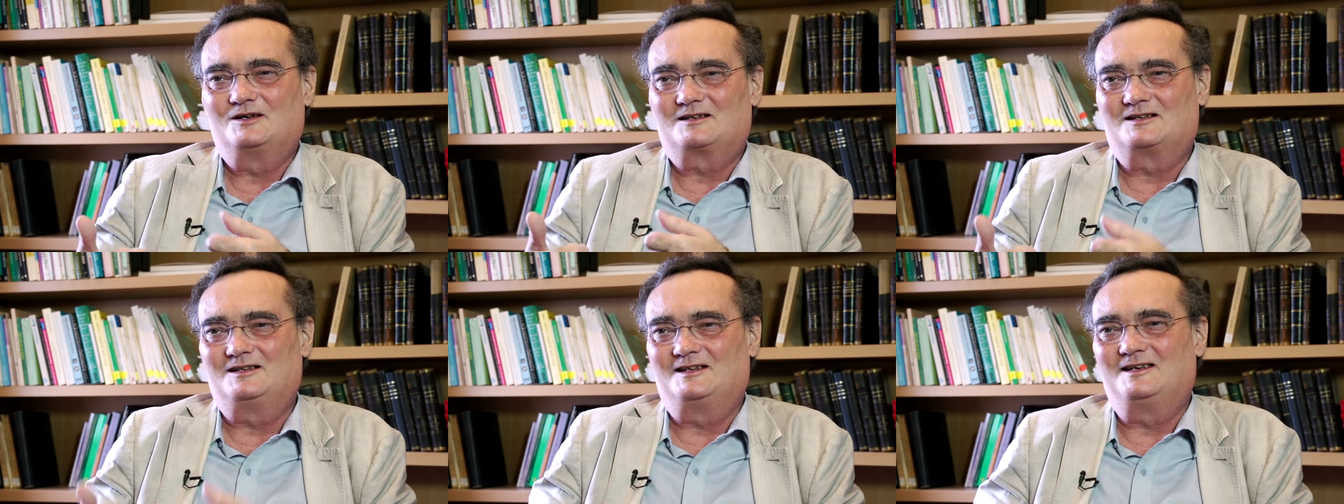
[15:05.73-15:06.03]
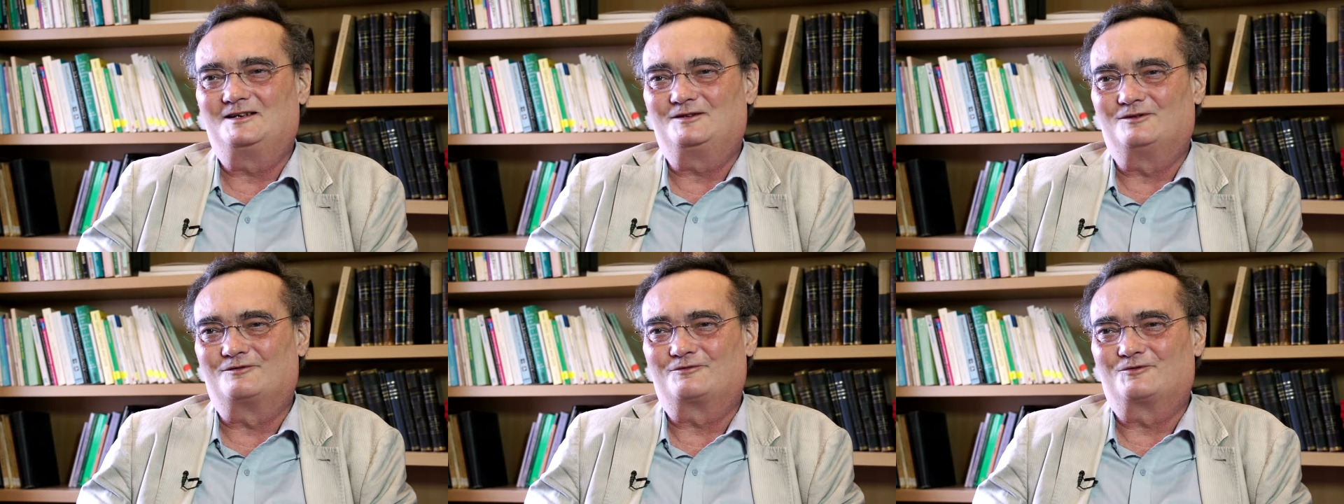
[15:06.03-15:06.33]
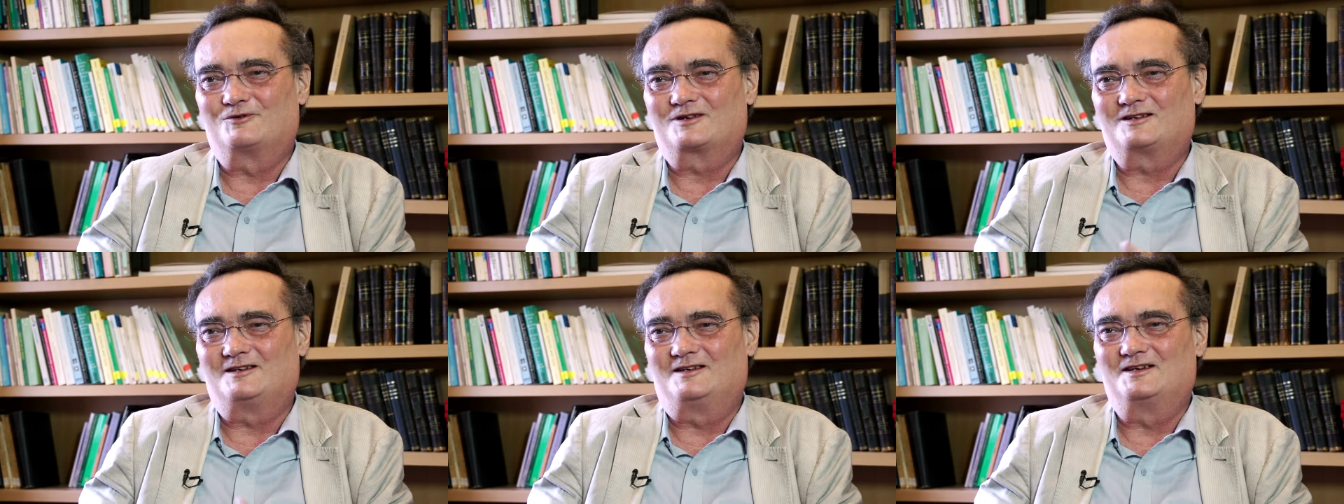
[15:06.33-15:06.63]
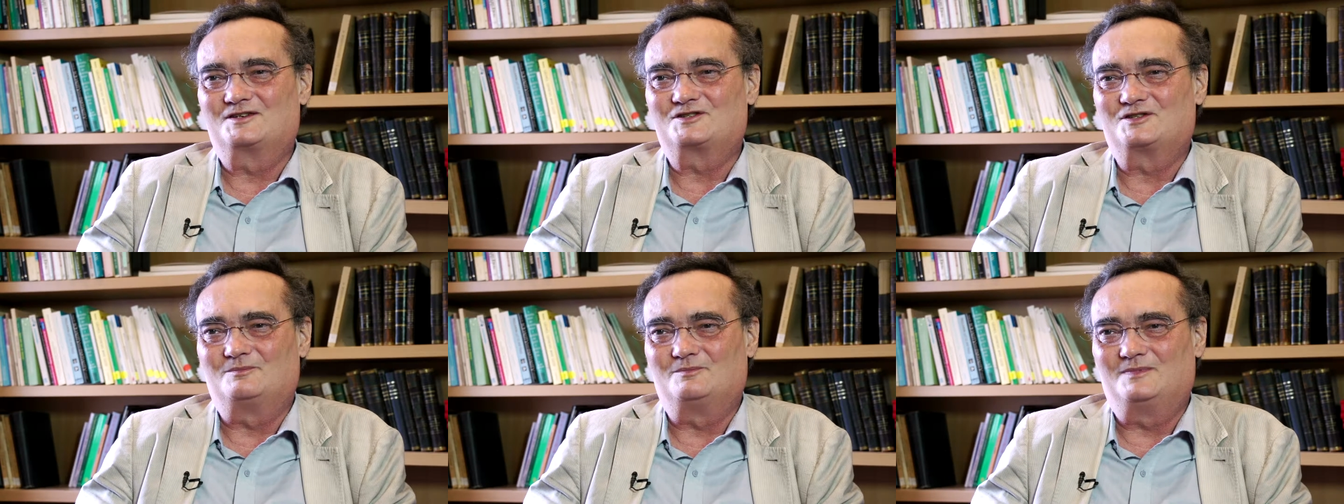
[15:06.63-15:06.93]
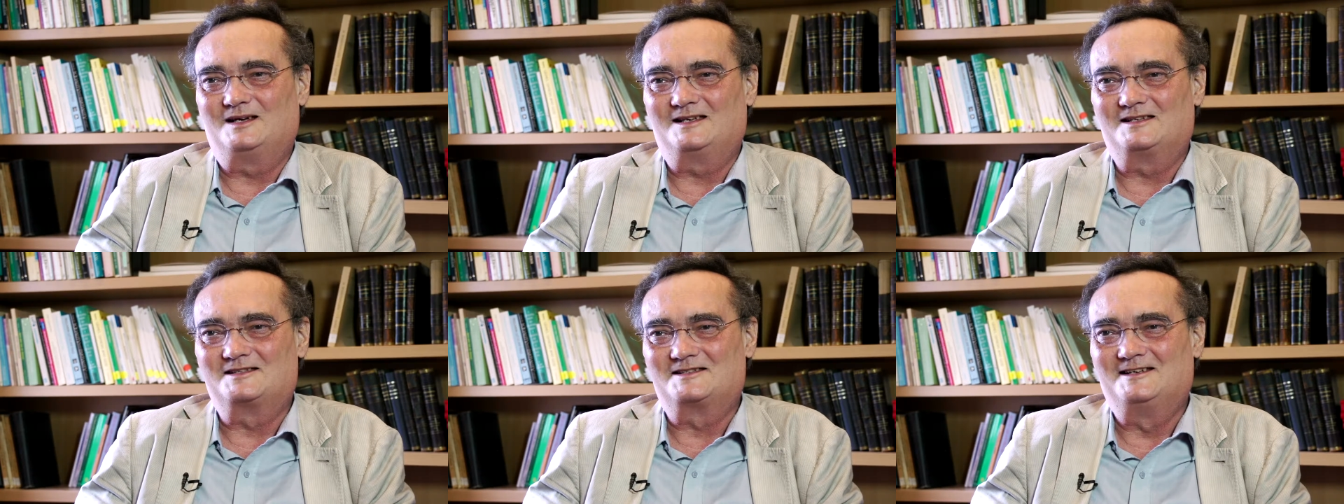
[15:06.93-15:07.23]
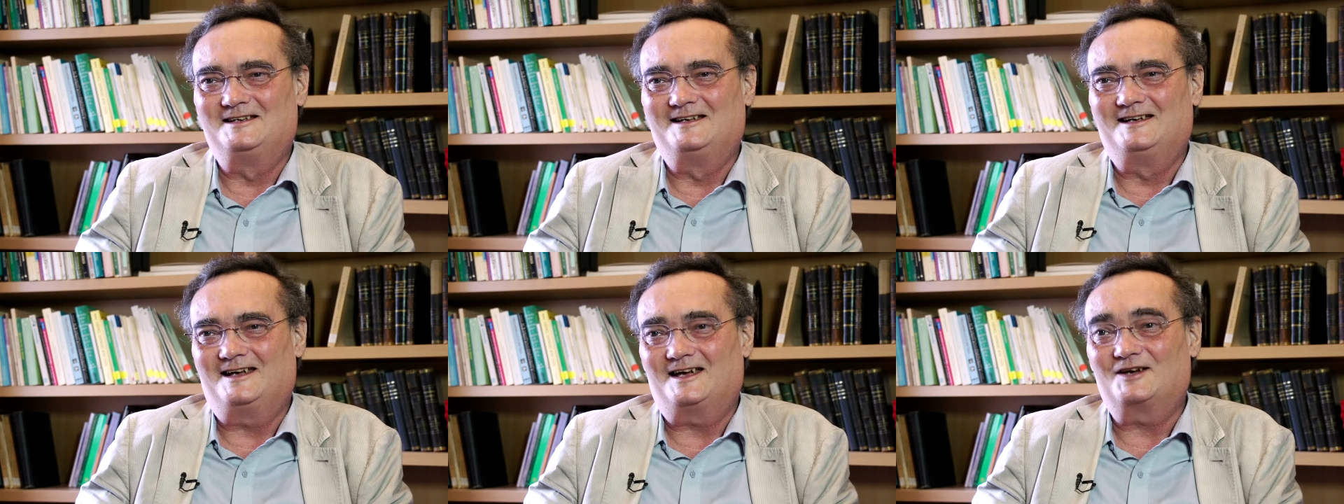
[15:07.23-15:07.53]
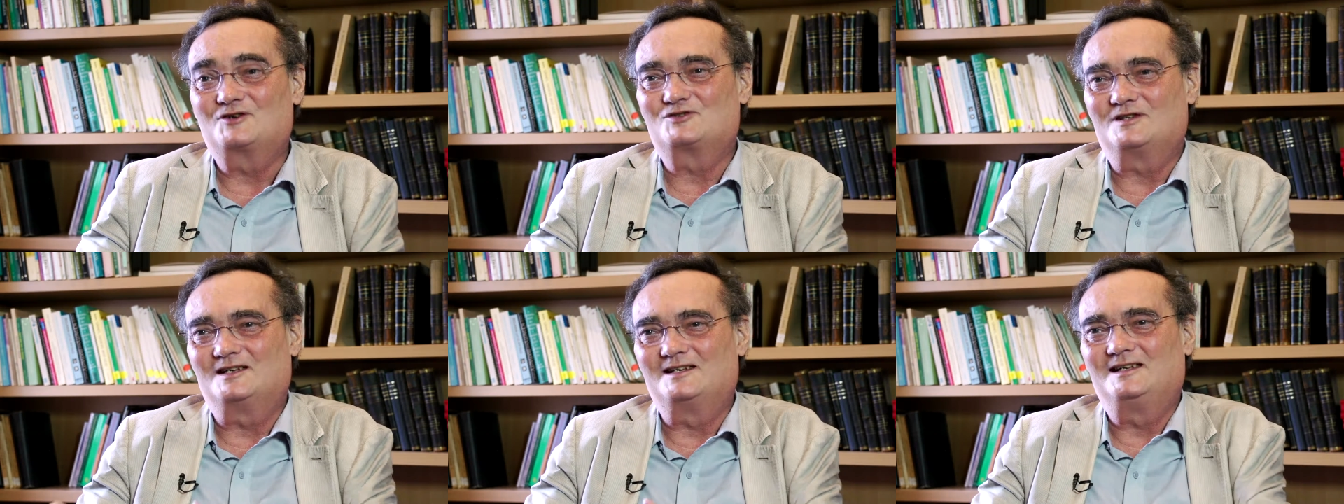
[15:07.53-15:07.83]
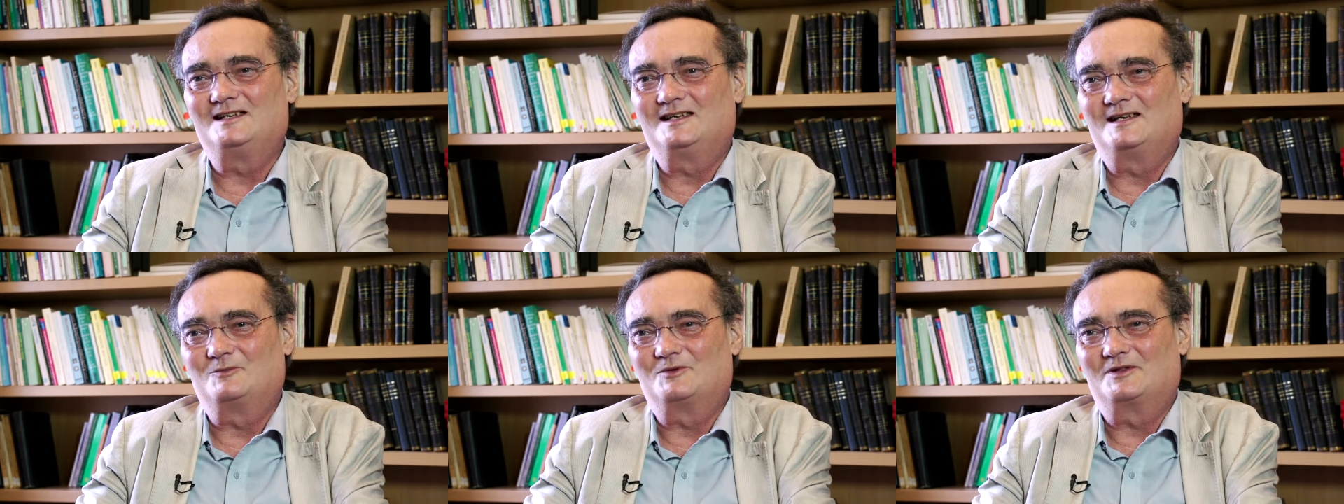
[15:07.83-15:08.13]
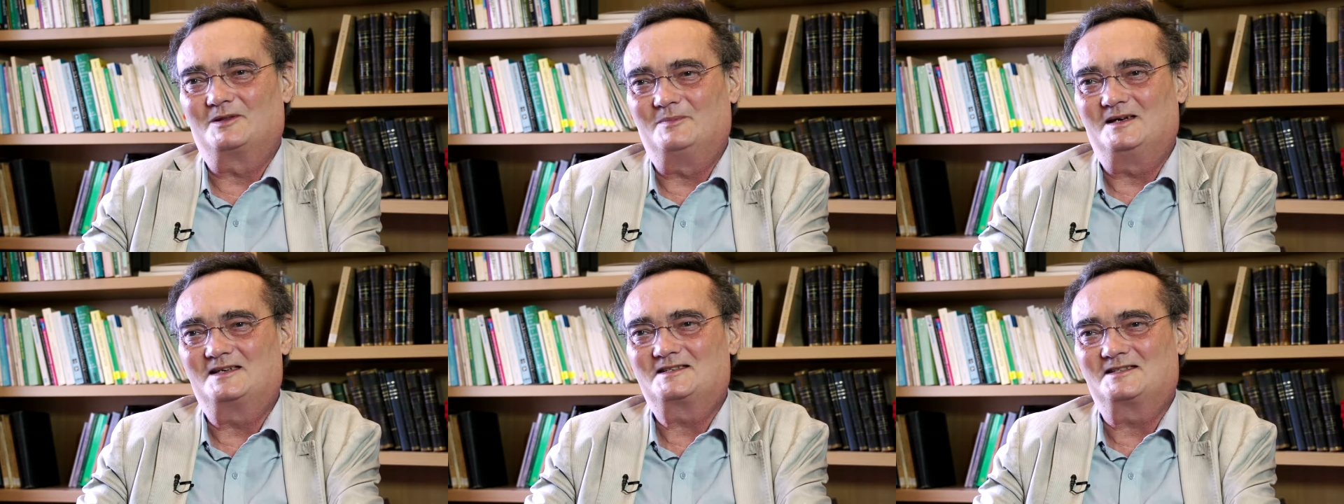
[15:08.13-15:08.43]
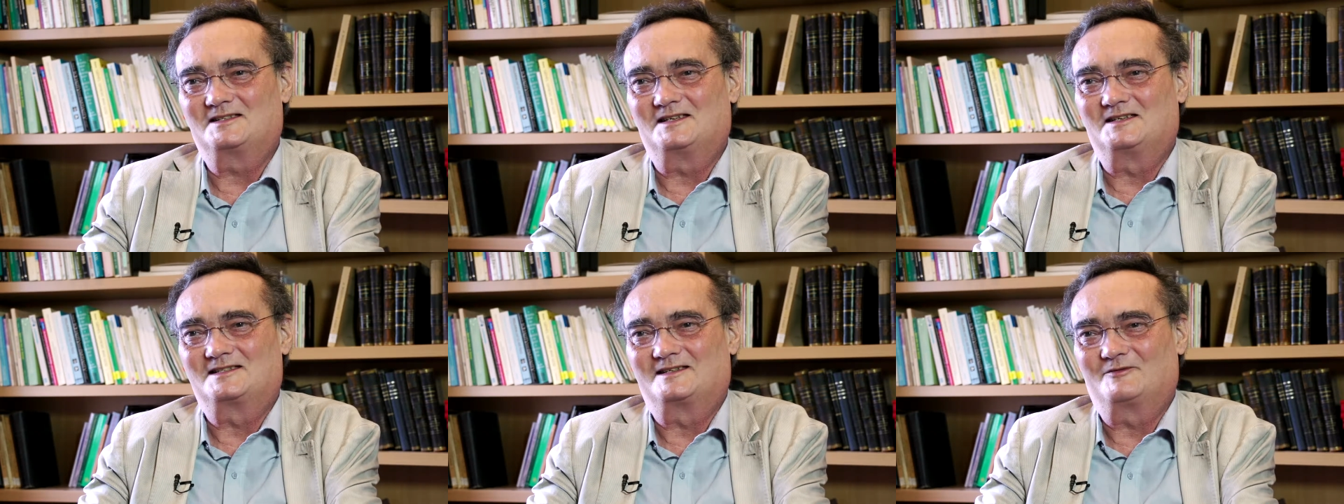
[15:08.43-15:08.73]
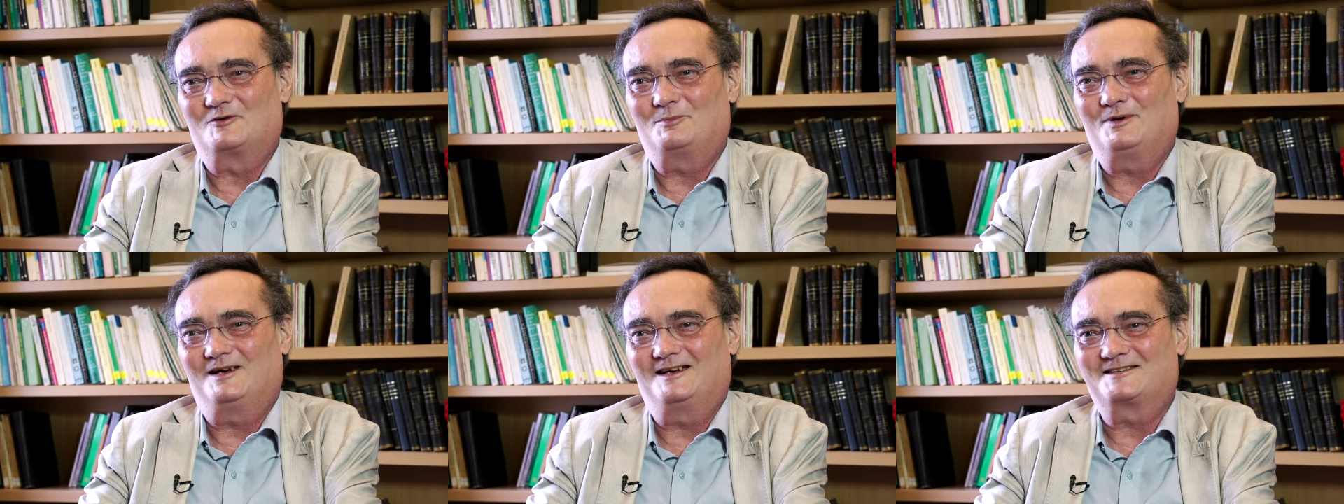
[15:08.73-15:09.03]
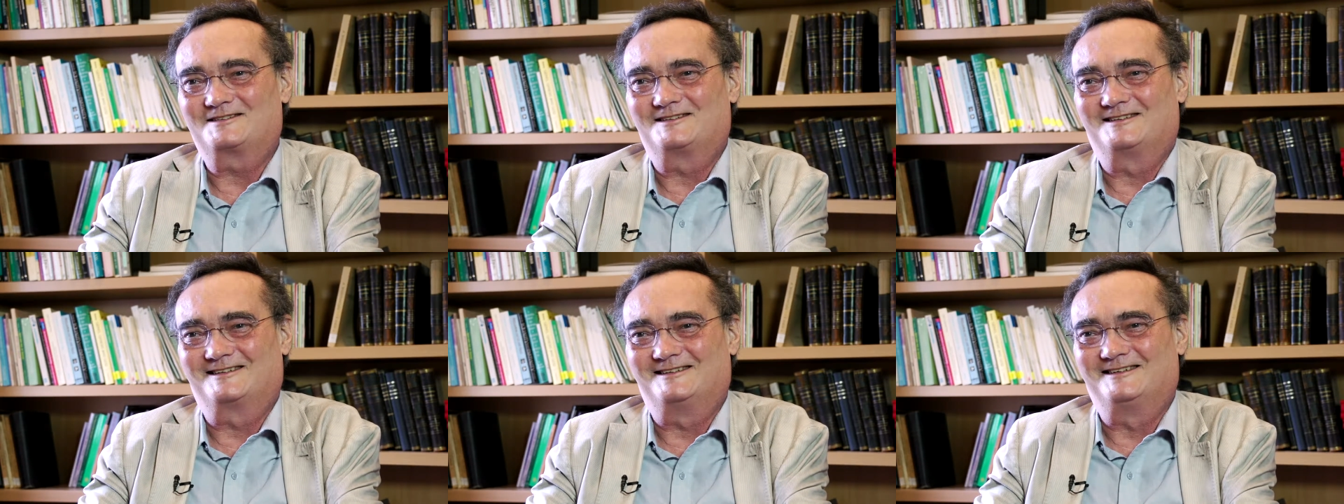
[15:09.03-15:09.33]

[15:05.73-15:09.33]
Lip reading: clinical for a clinician means actually dealing with the messiness of a patient,